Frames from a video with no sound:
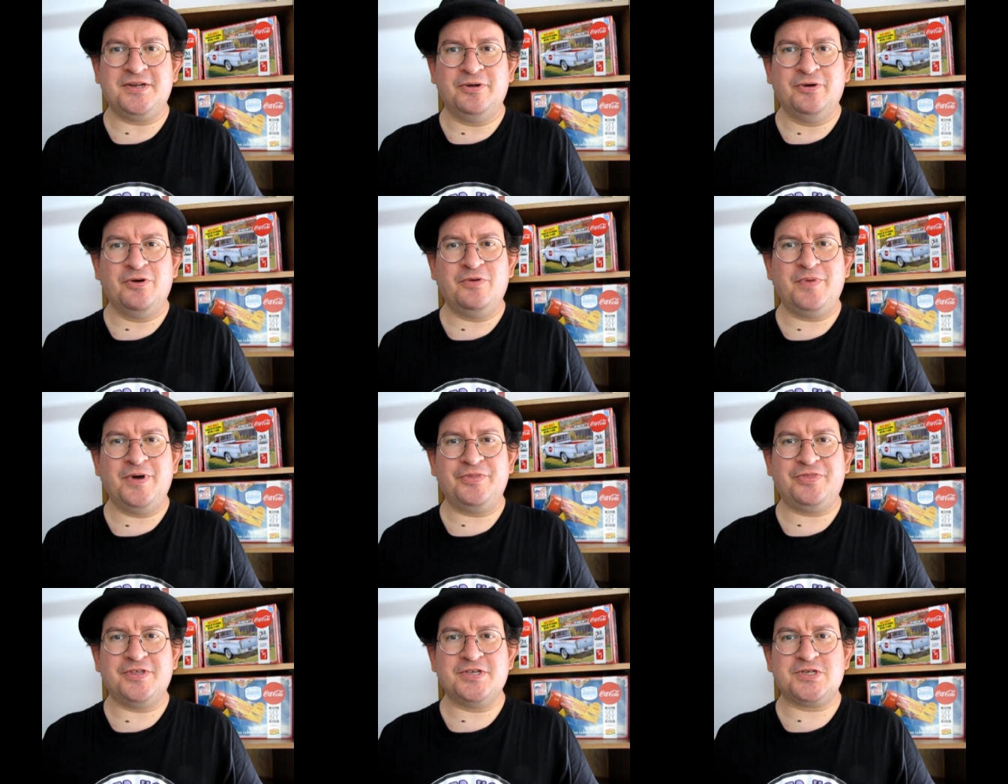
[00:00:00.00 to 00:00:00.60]
to know
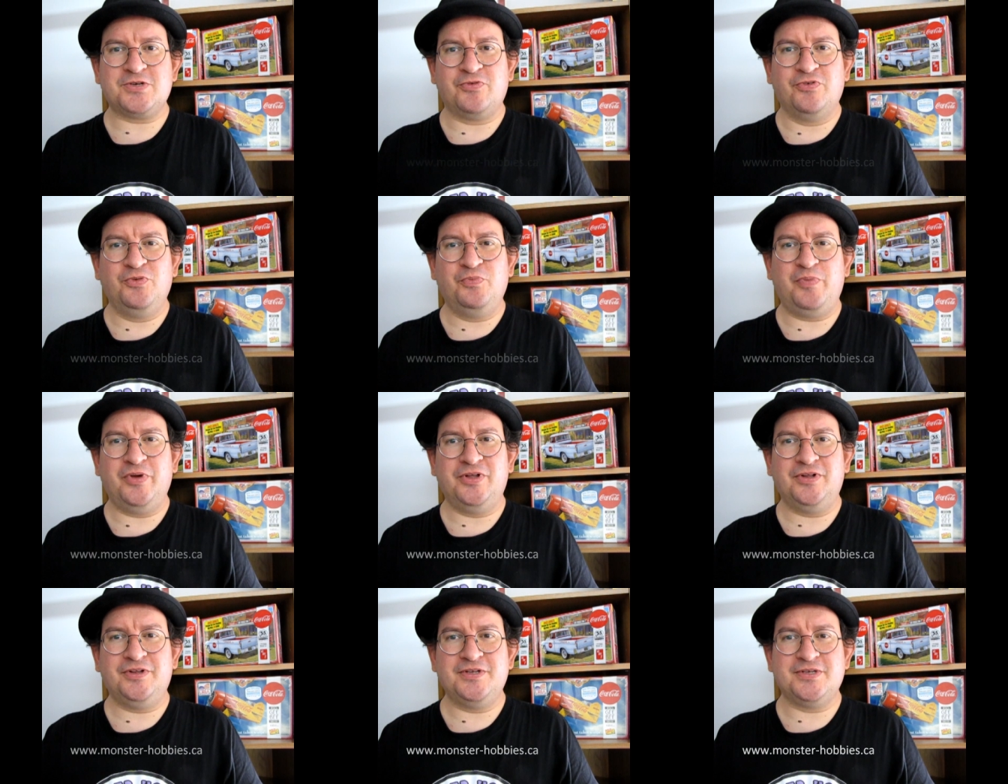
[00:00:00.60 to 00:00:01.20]
about this group
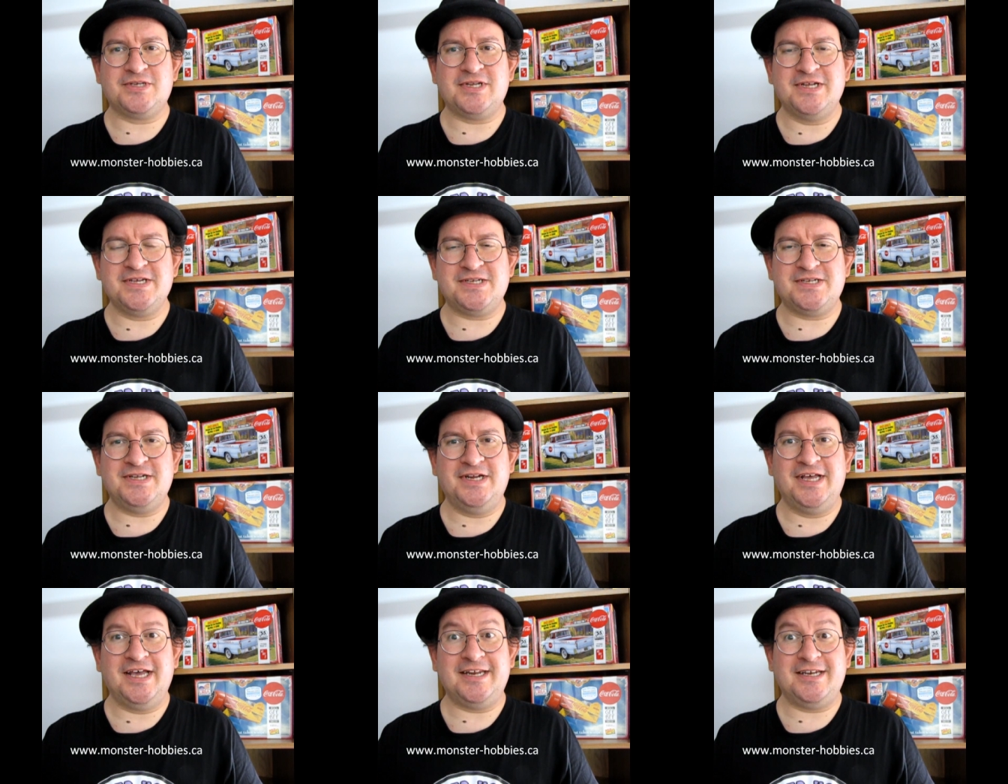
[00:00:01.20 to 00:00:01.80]
build is
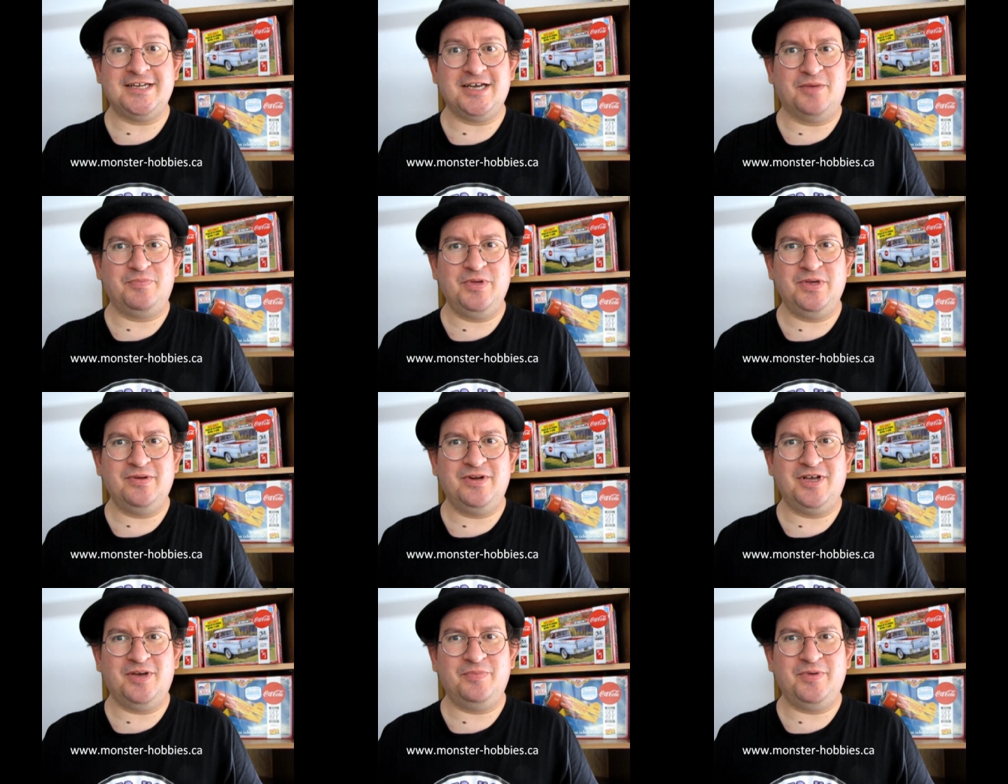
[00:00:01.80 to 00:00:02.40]
listed at
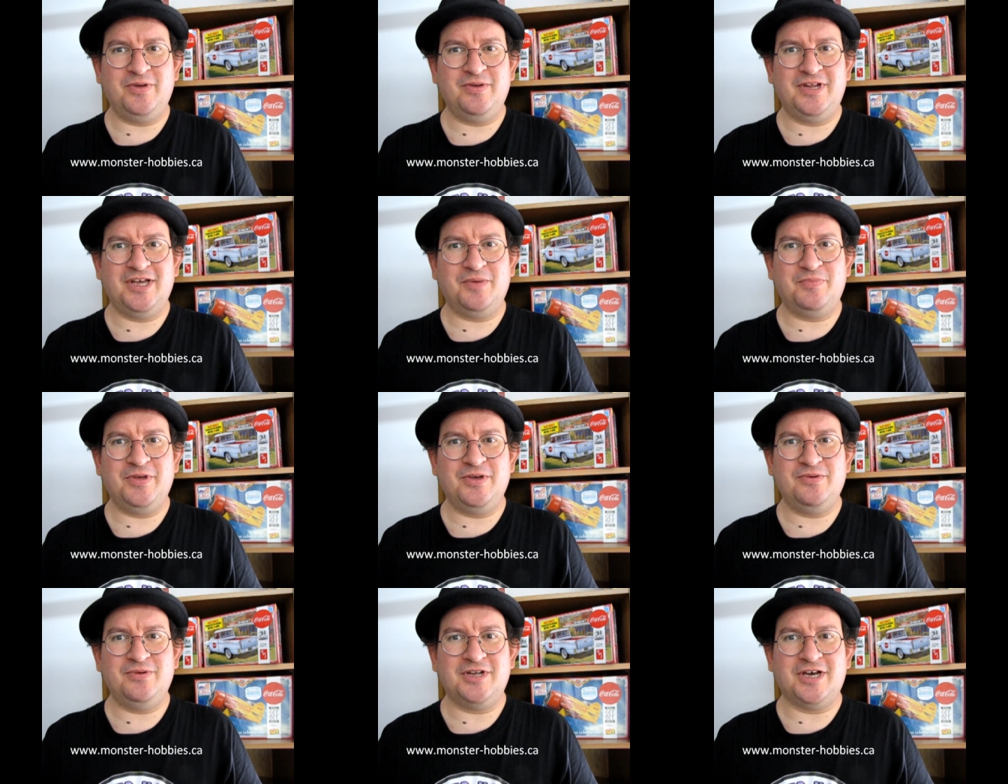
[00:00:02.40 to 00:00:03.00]

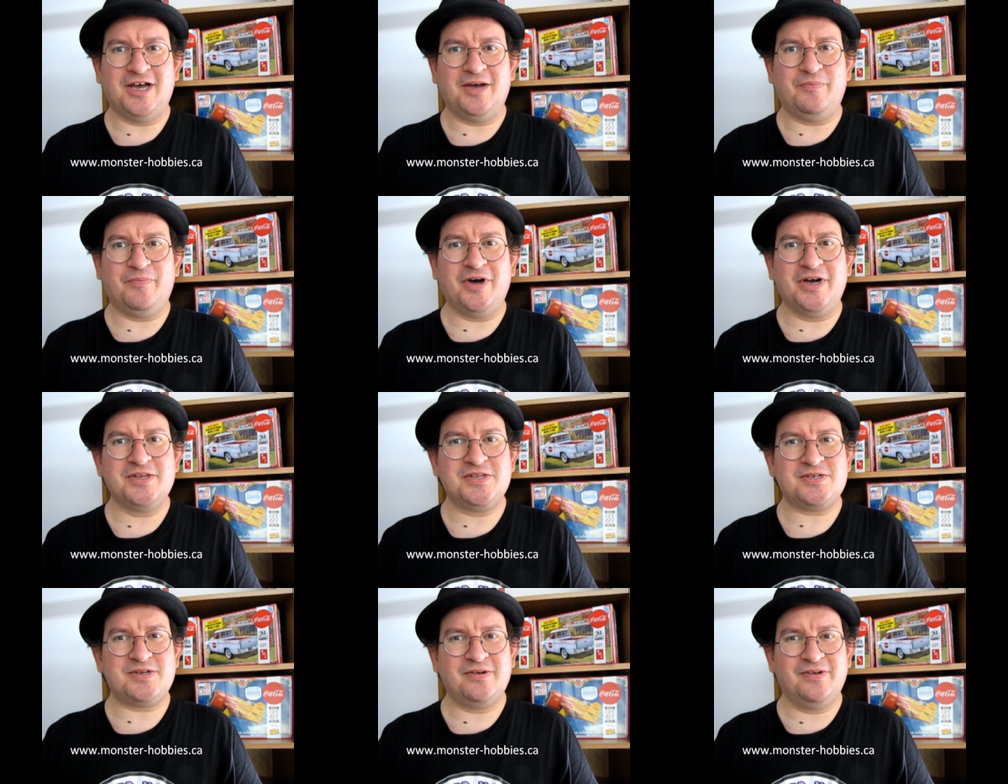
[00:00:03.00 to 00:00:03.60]

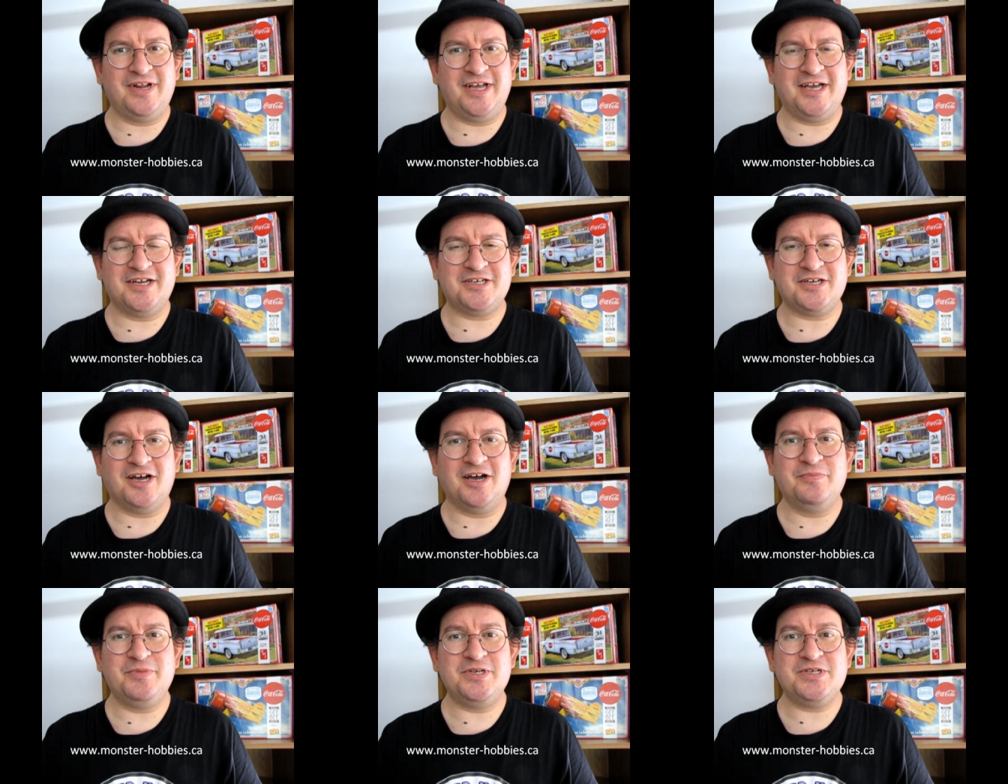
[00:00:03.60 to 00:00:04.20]

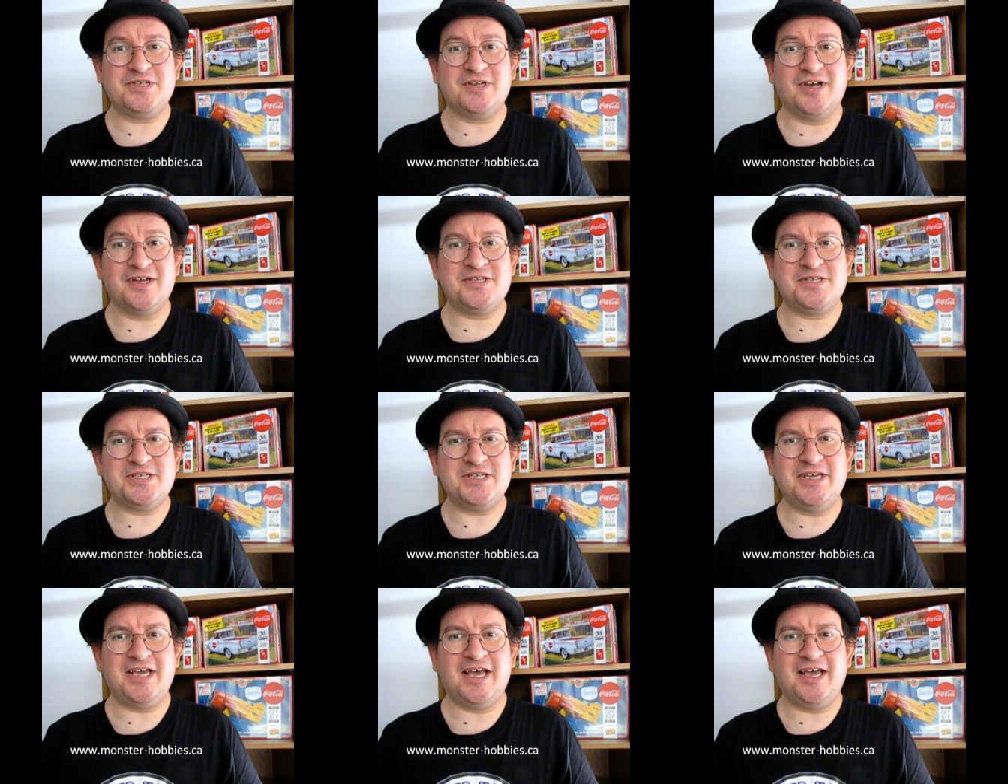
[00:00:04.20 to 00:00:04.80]

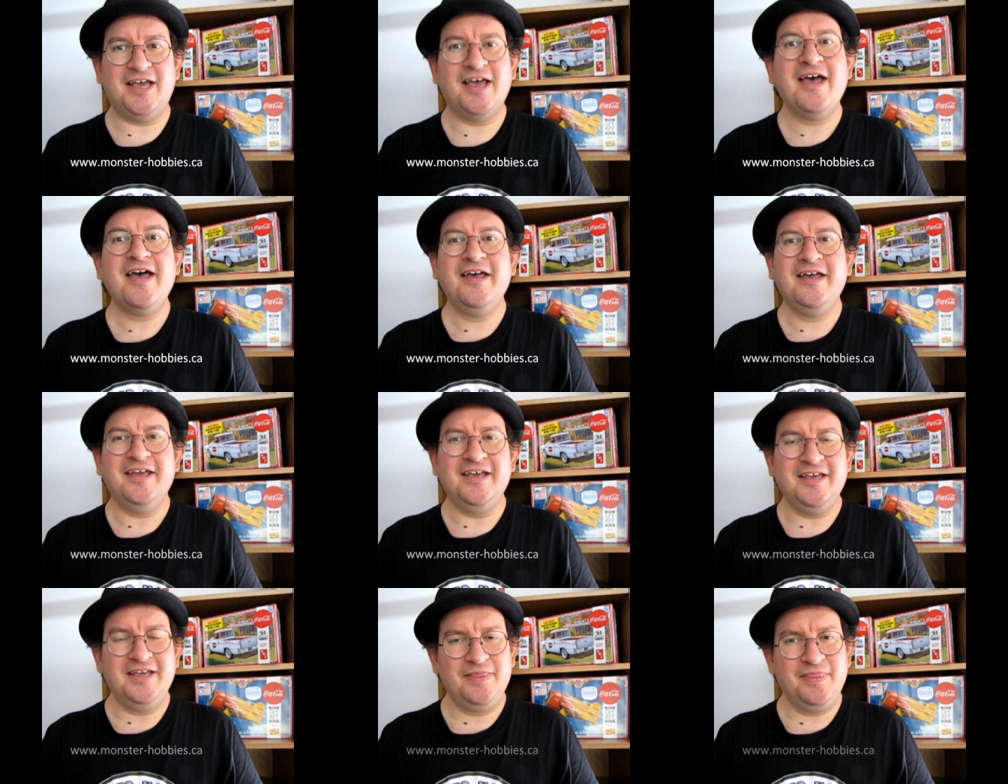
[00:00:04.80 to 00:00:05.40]
www.monster-hobbies.ca
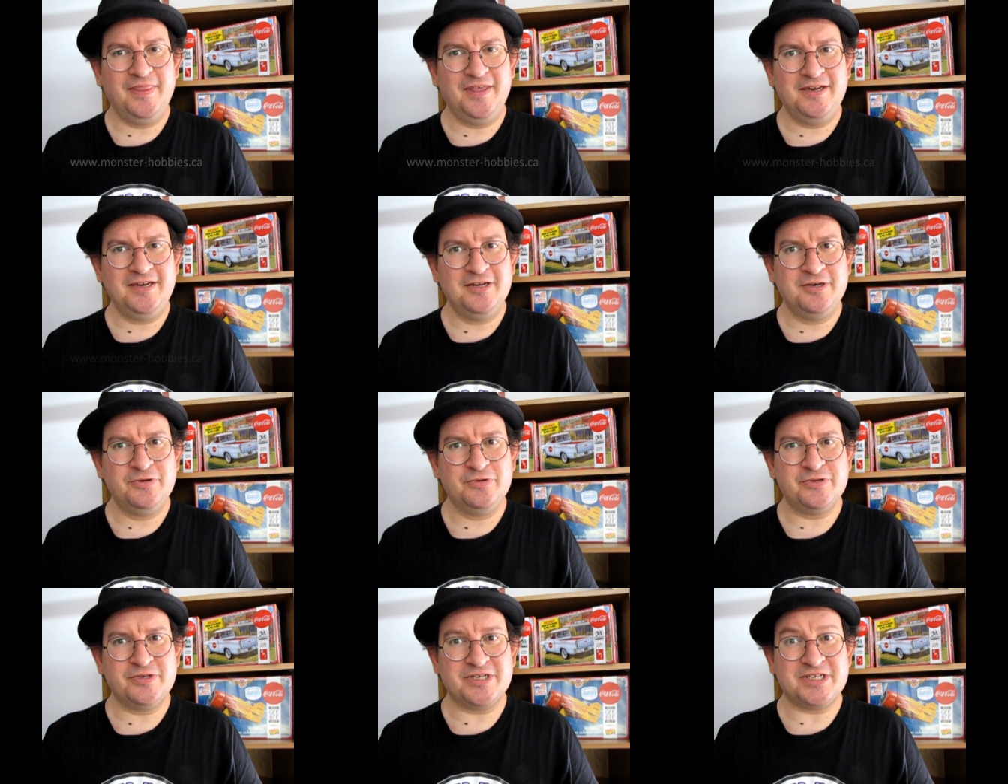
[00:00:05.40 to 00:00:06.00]
in the
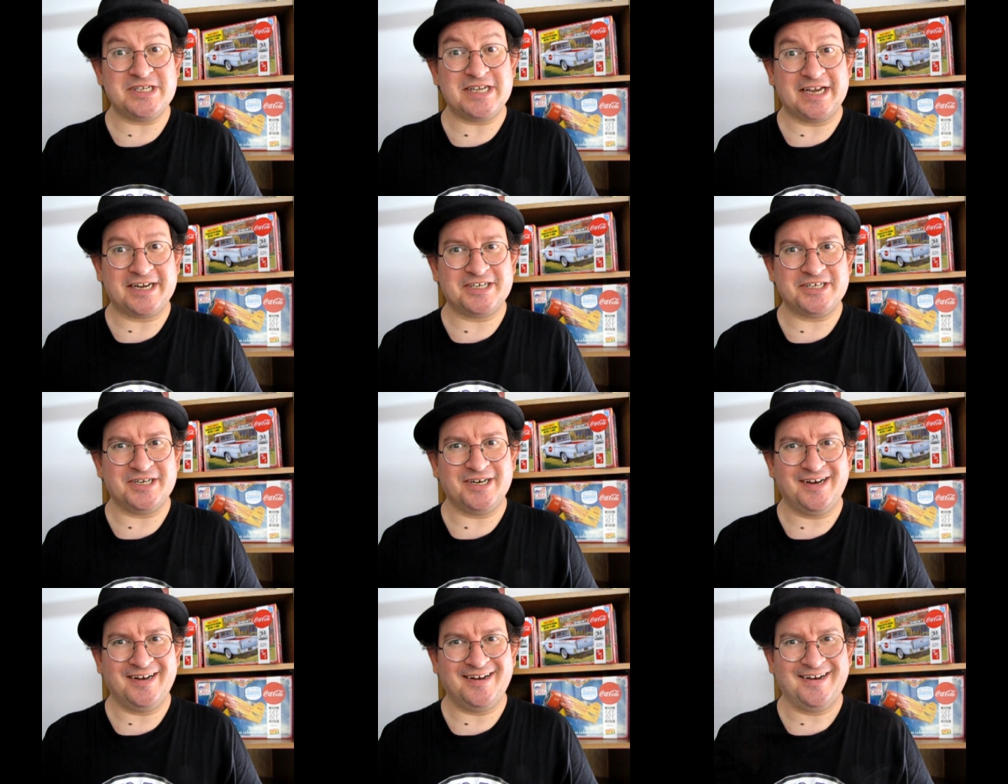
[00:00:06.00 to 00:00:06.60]
news
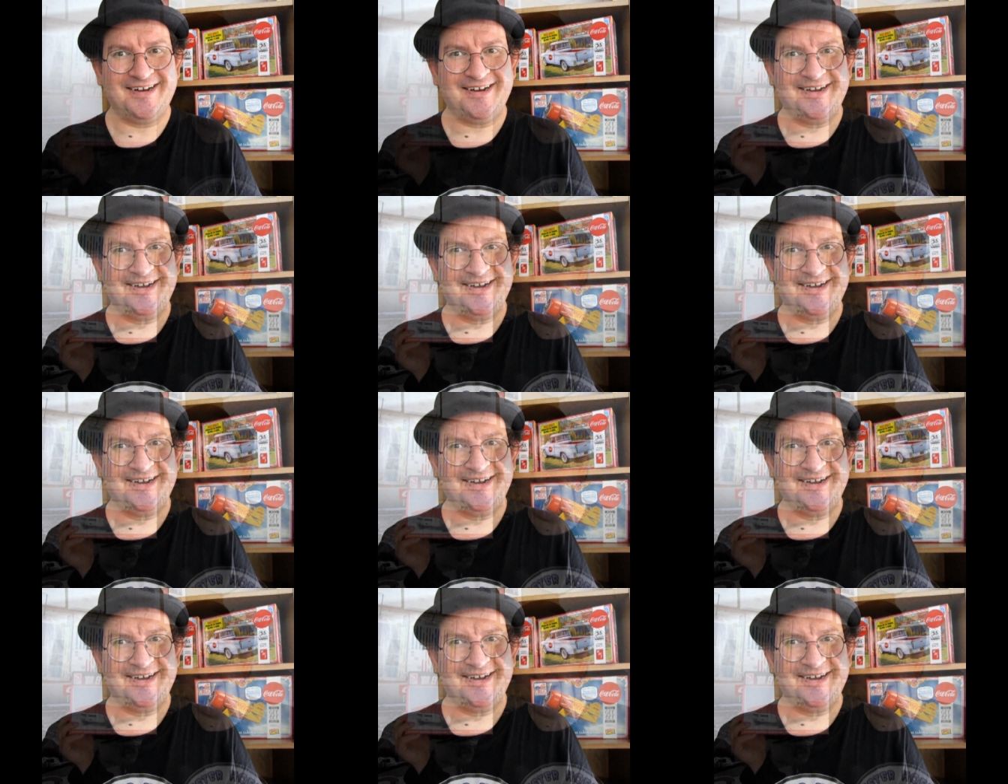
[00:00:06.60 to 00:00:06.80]
section.